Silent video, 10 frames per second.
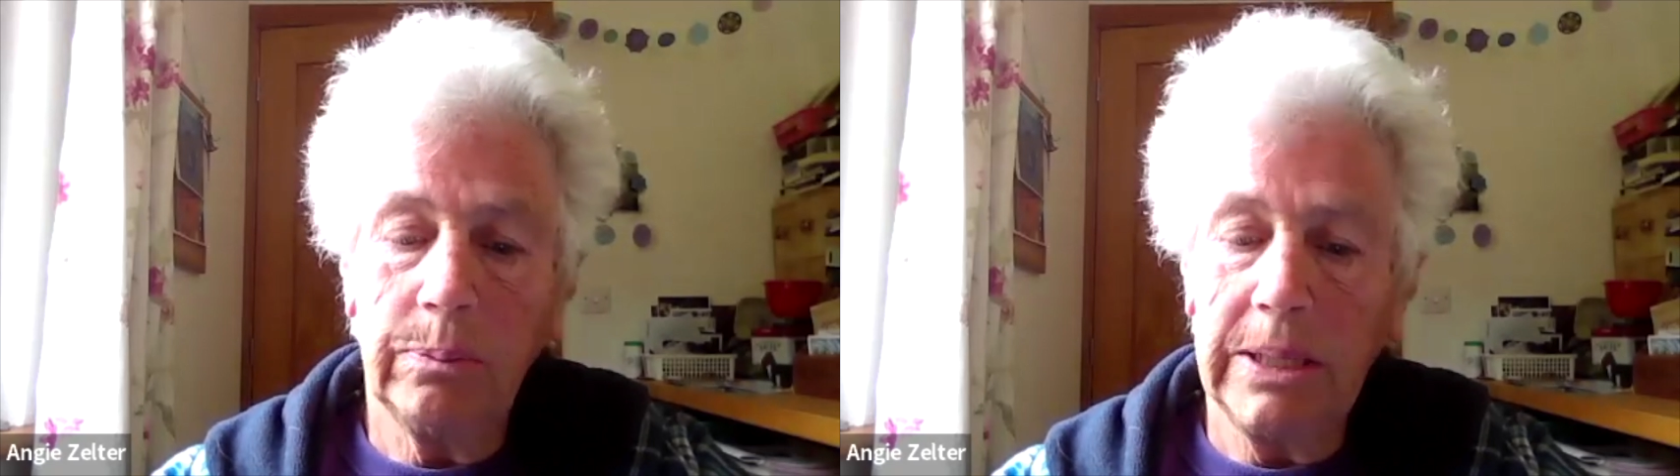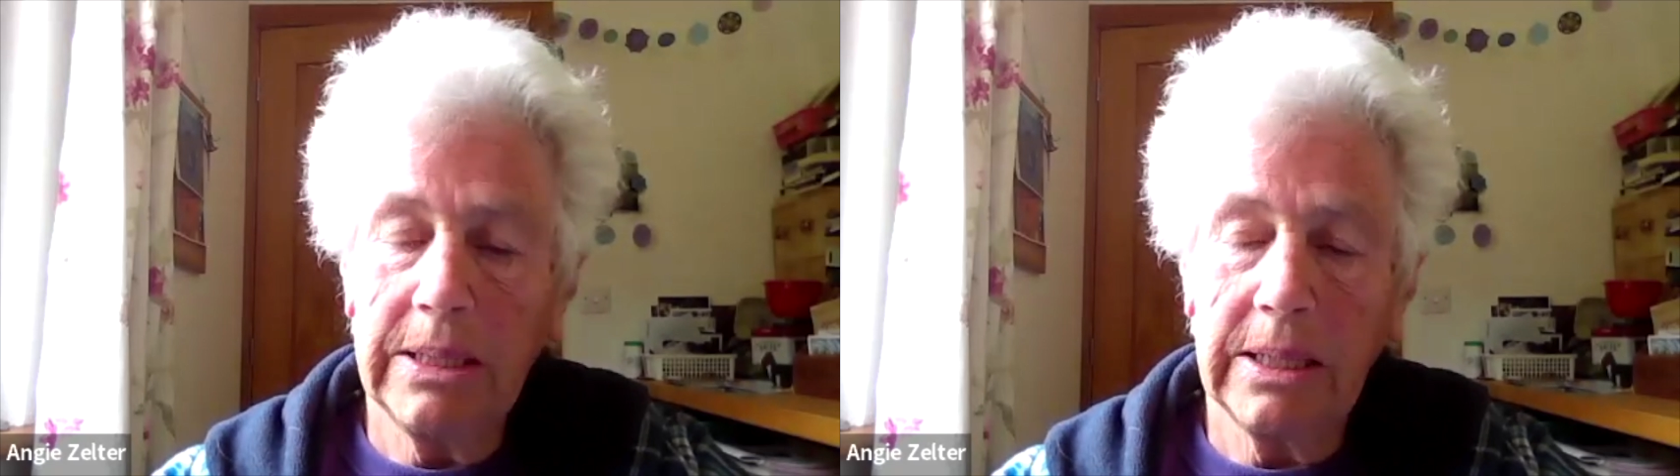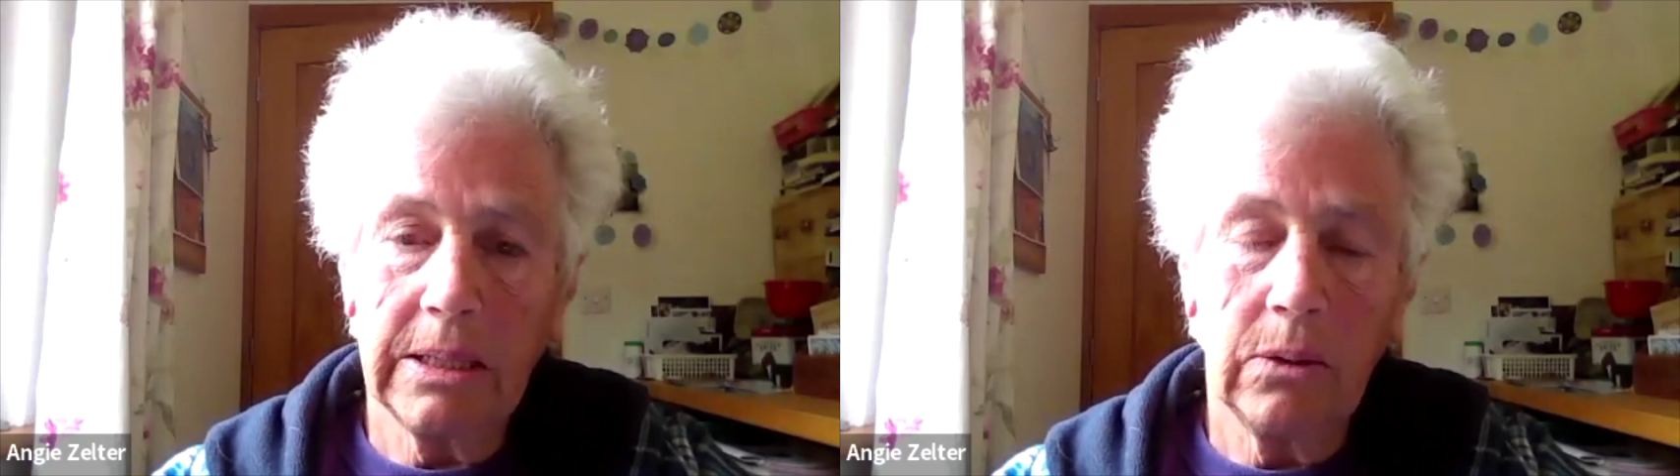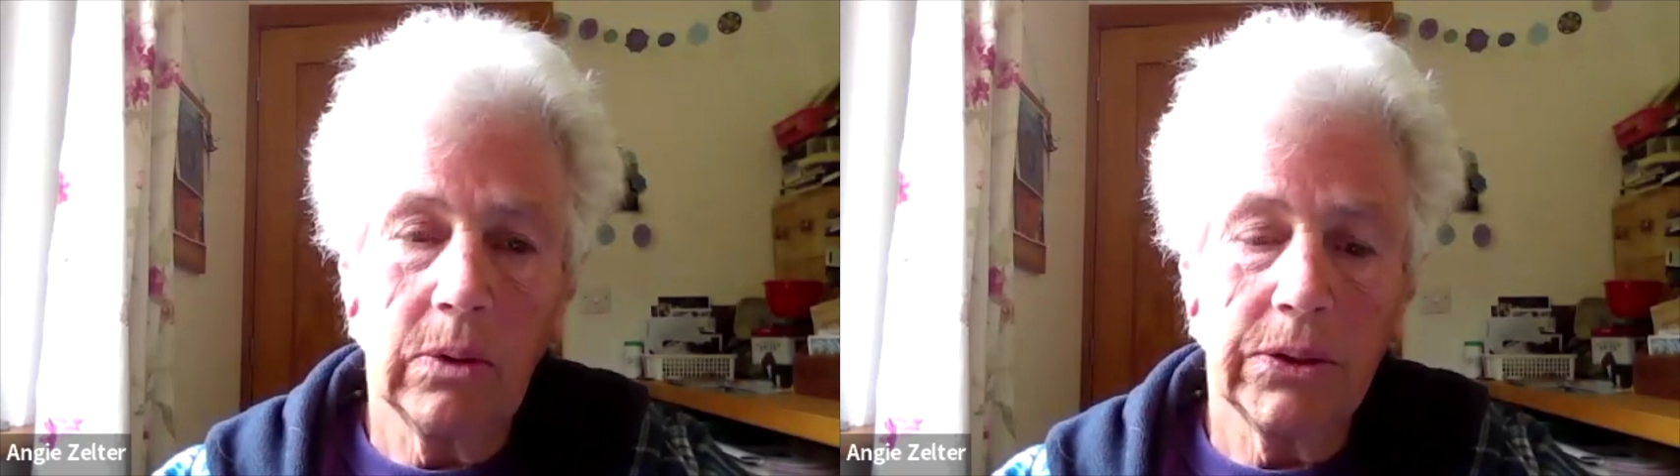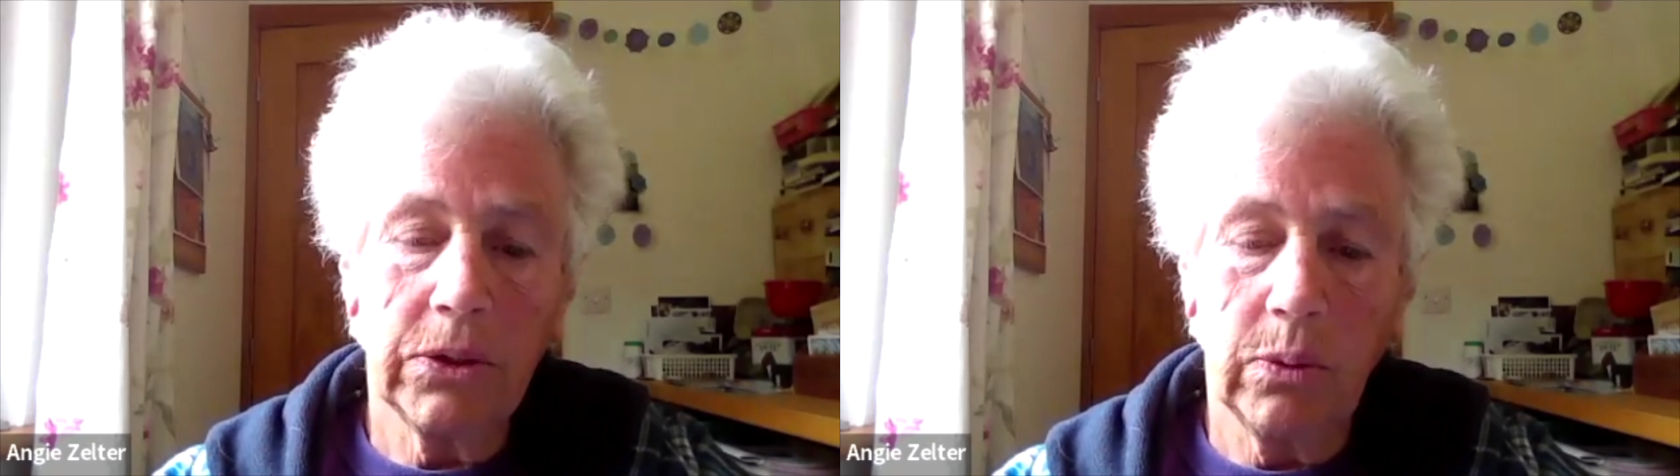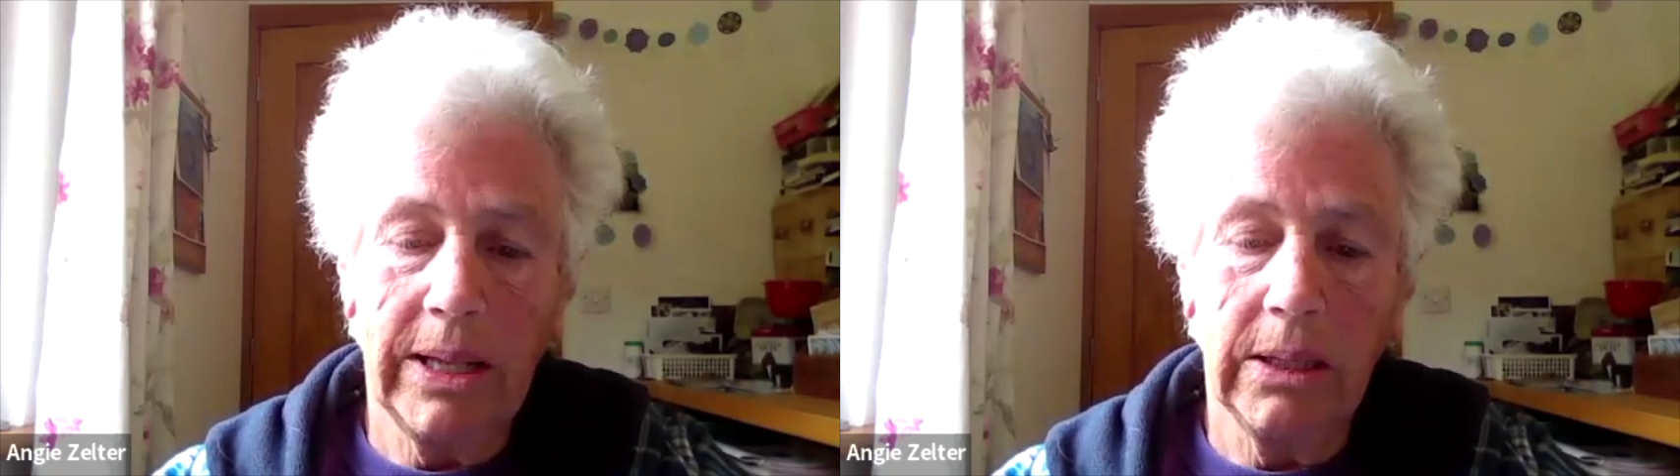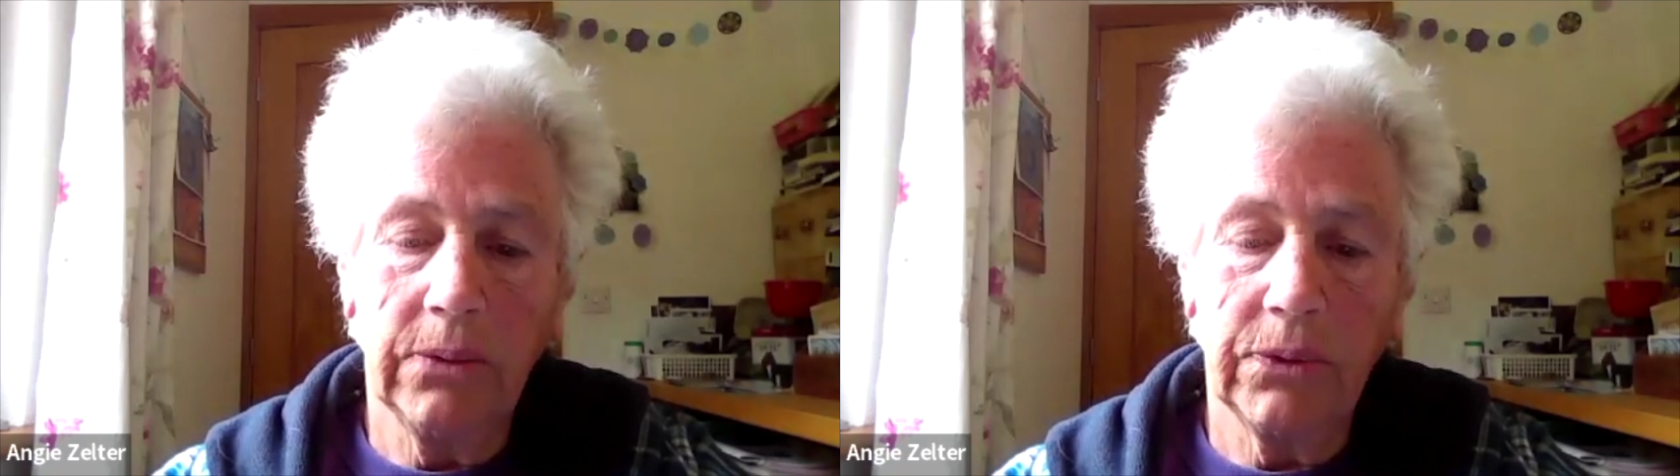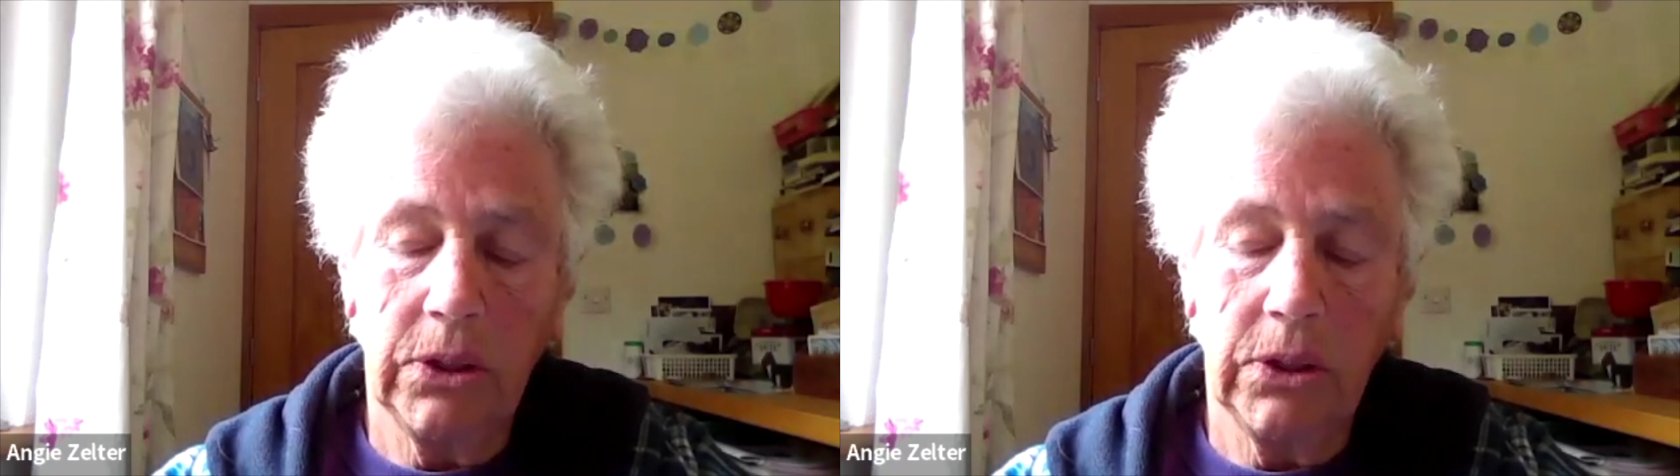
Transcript: B-61-12